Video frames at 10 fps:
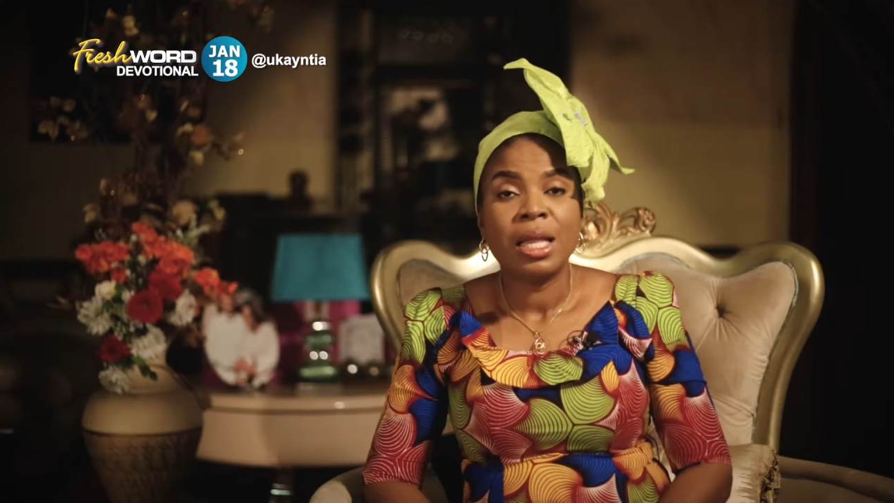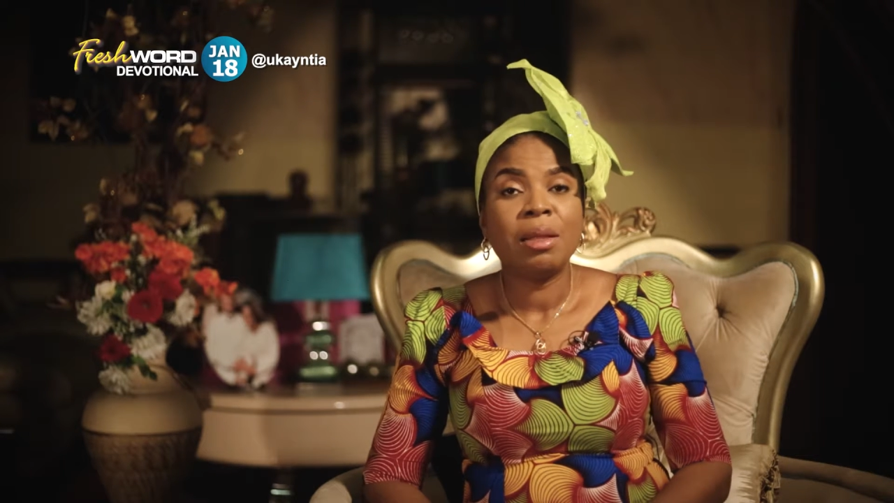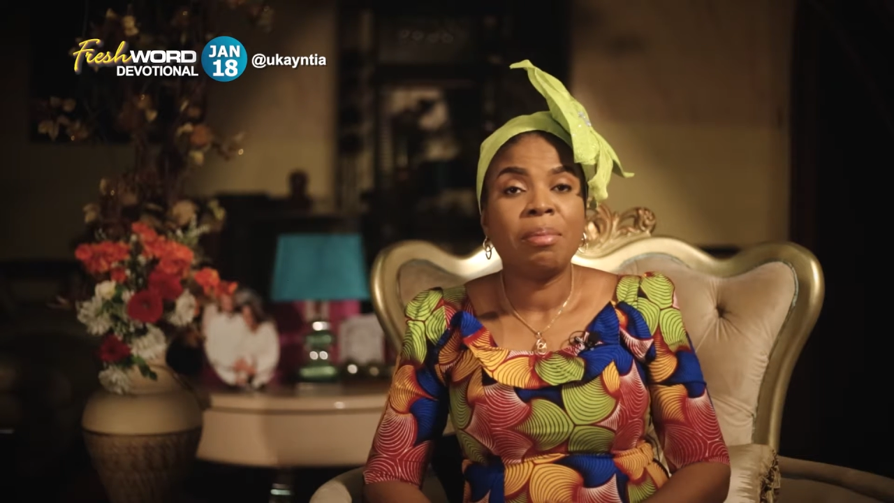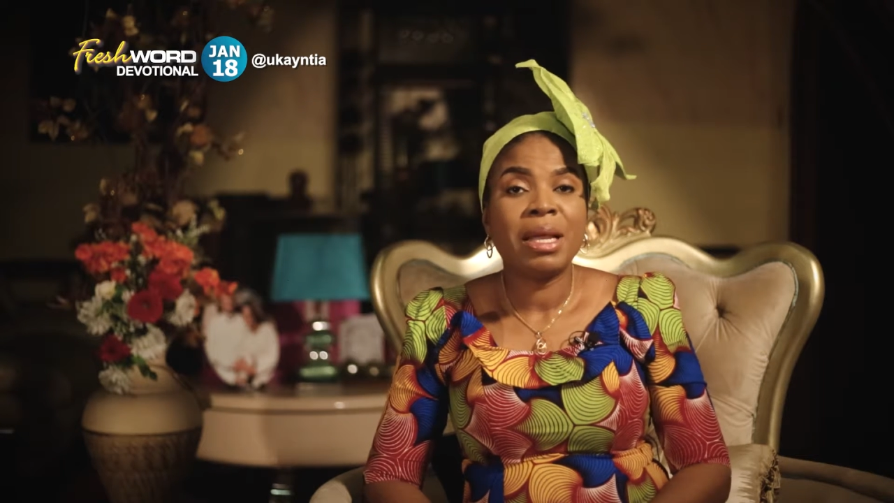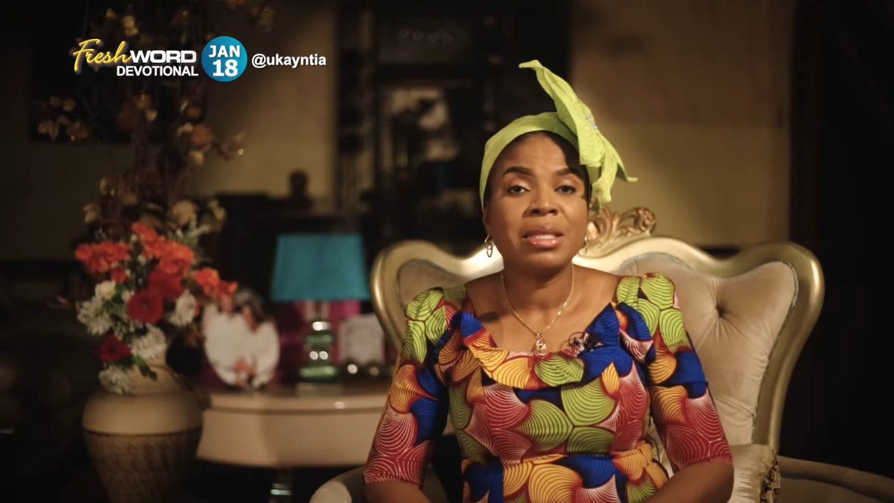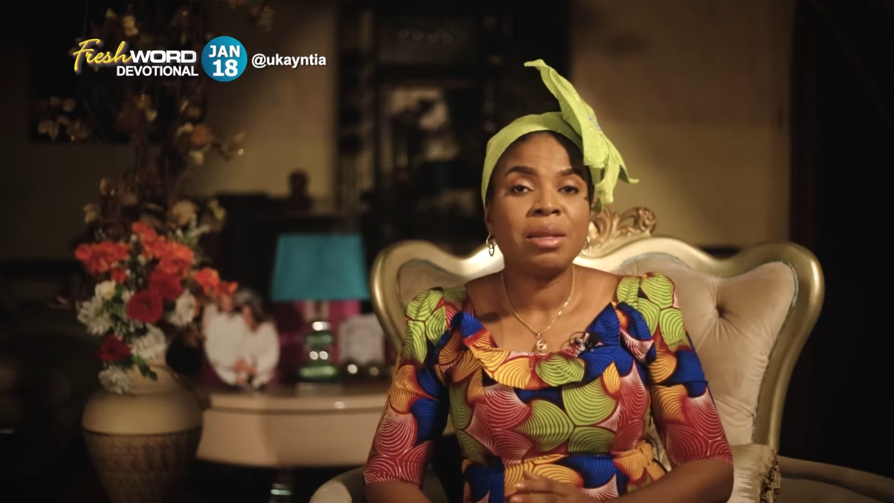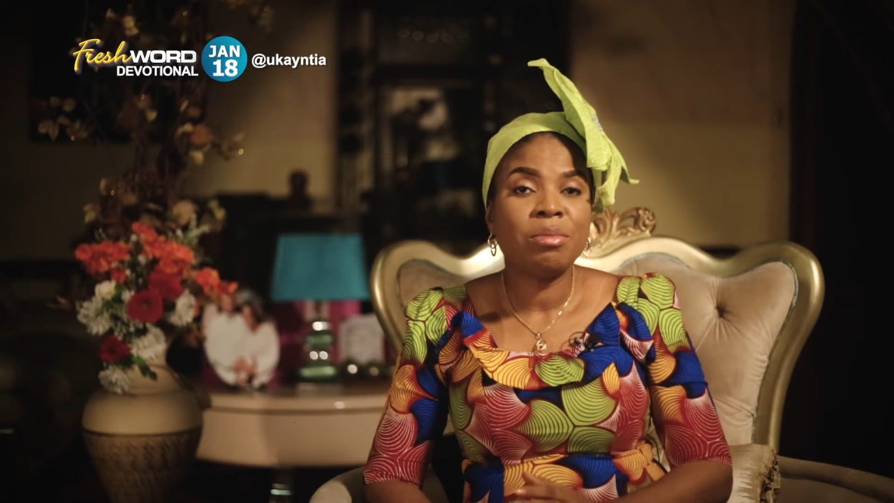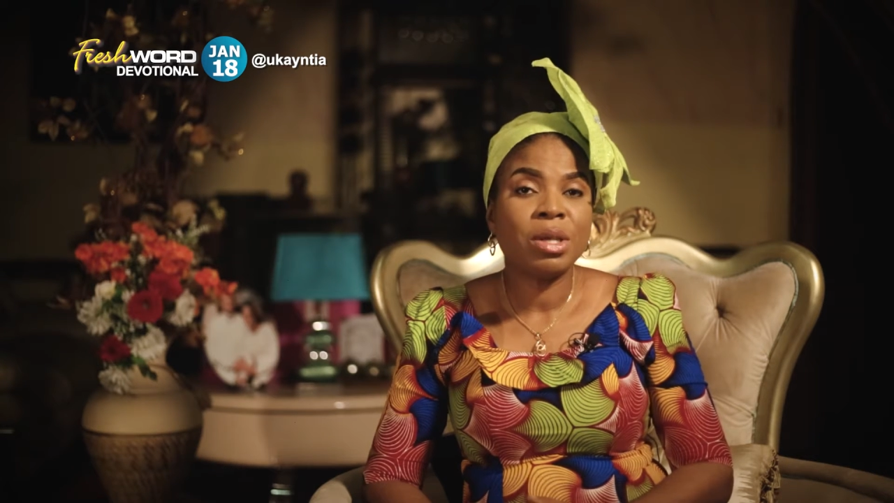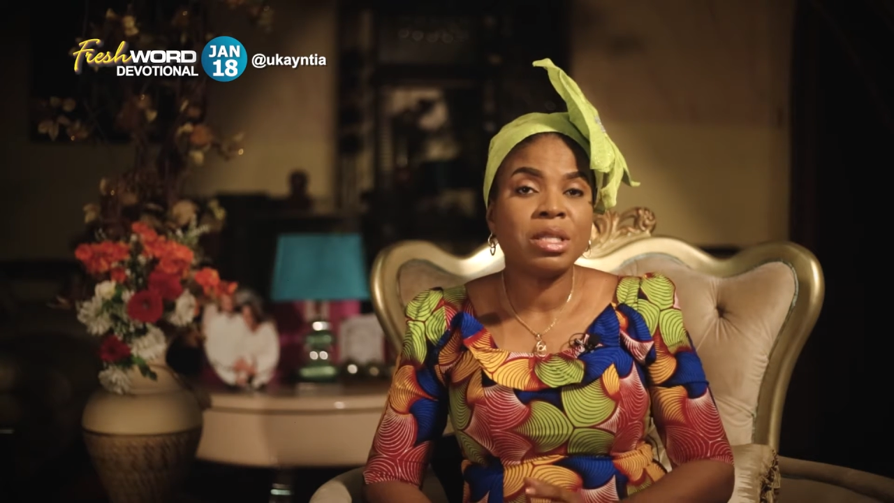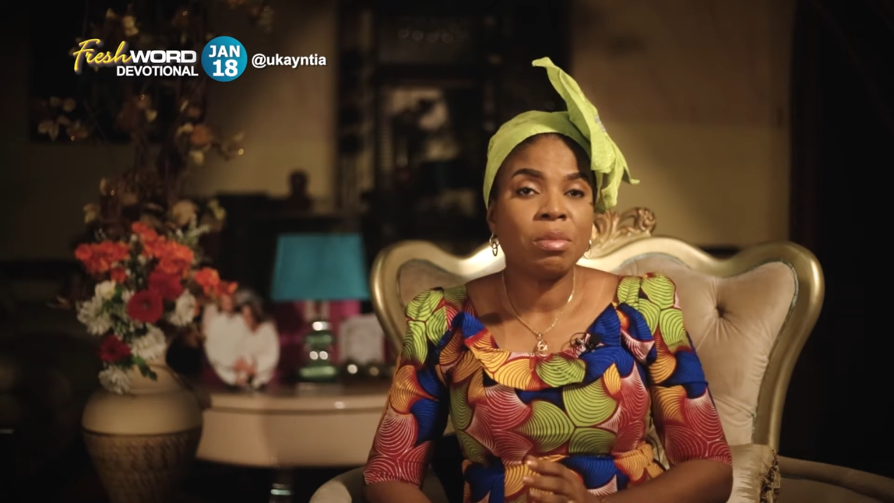The blessing
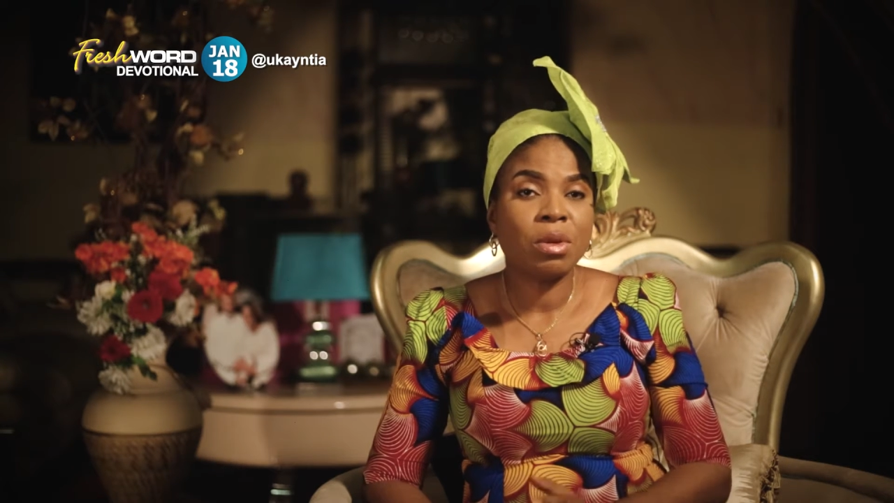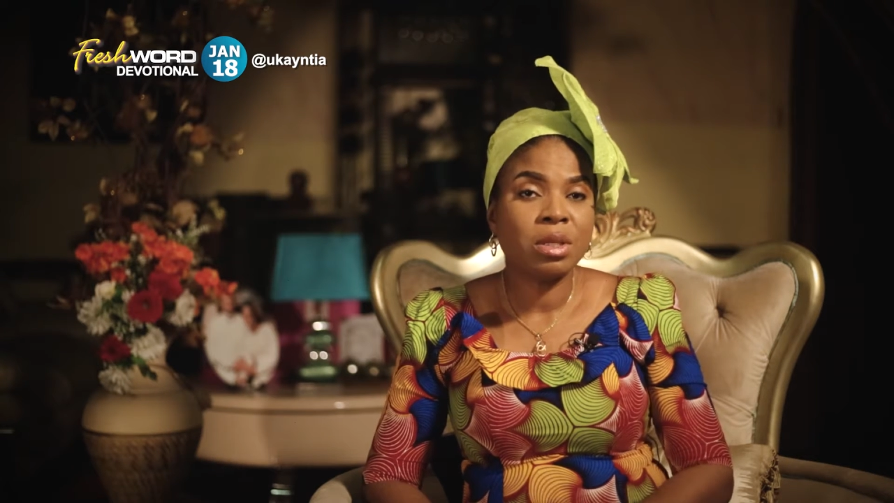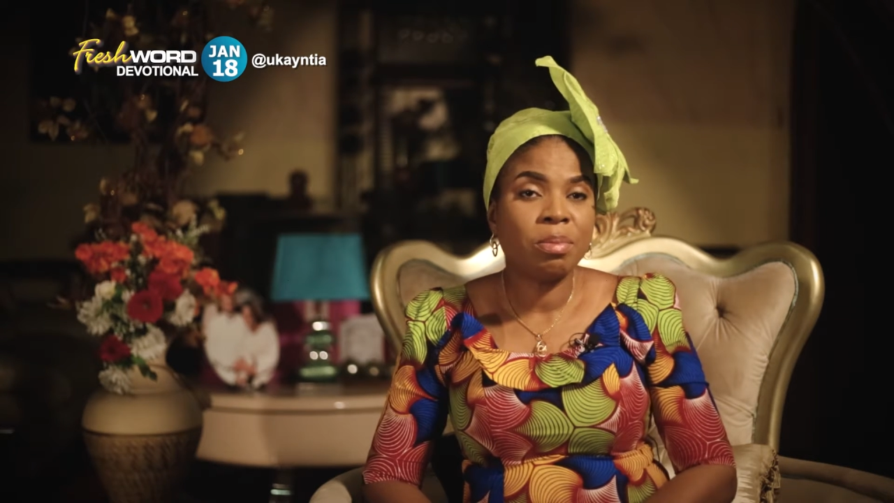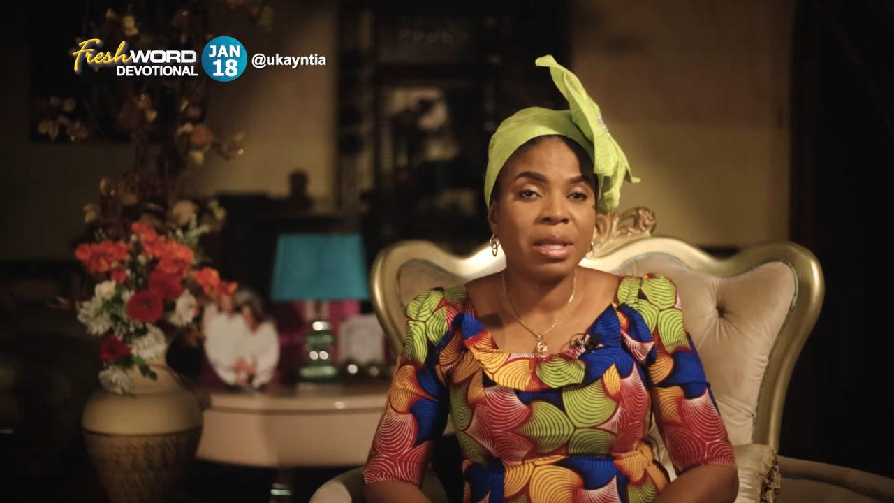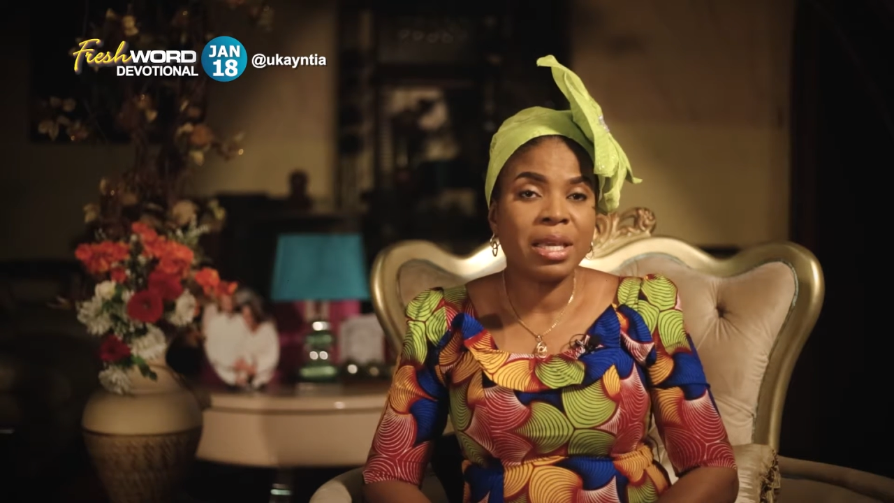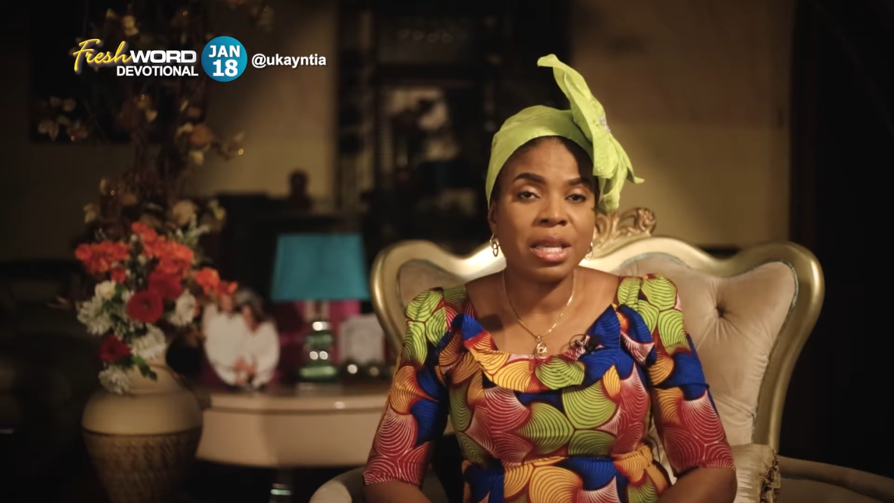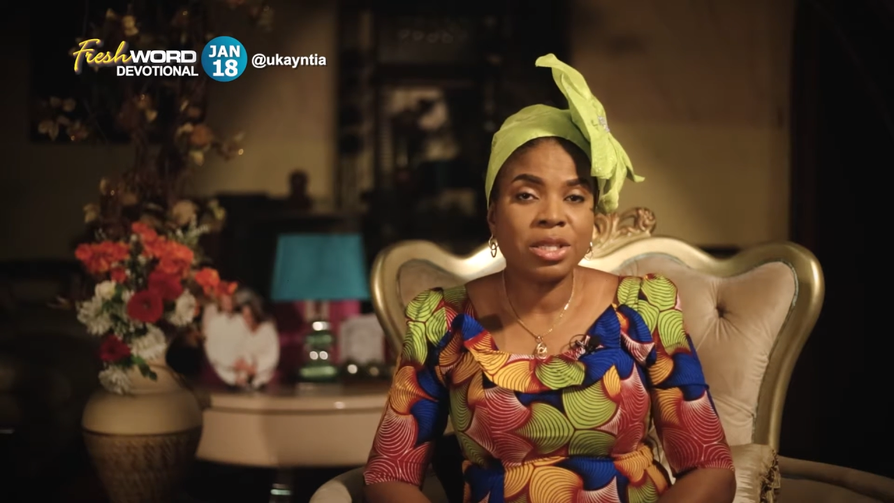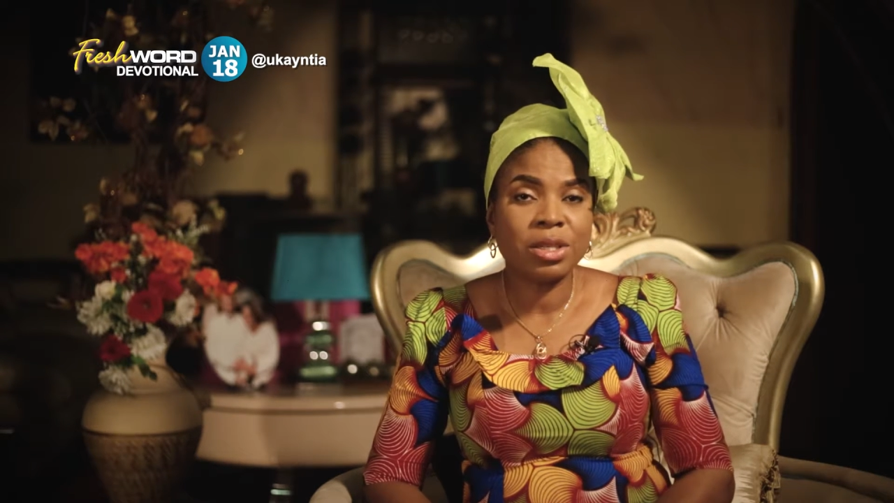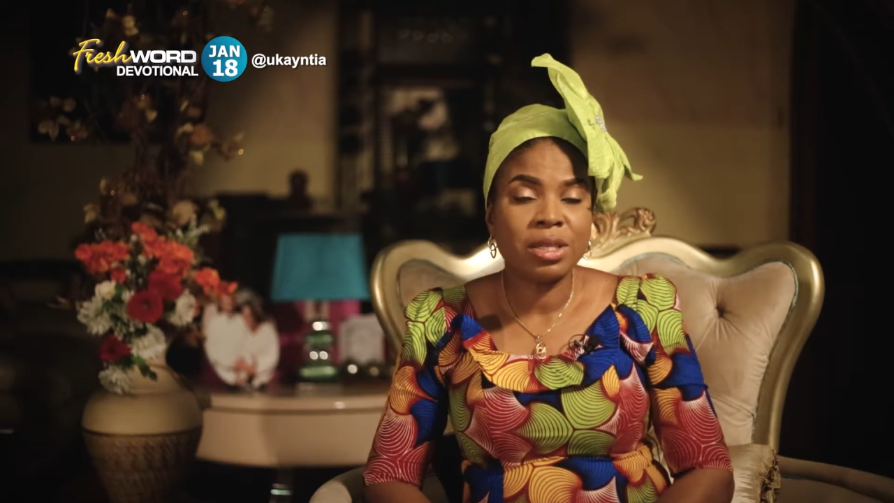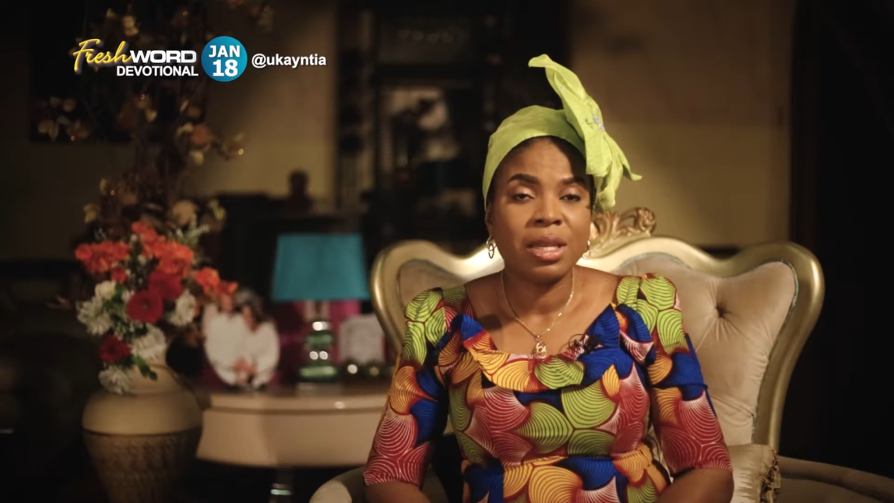brings
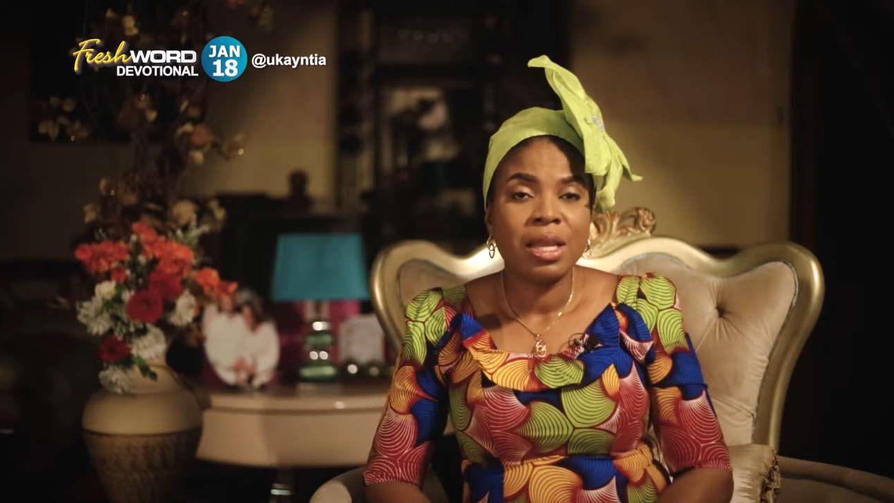multiplication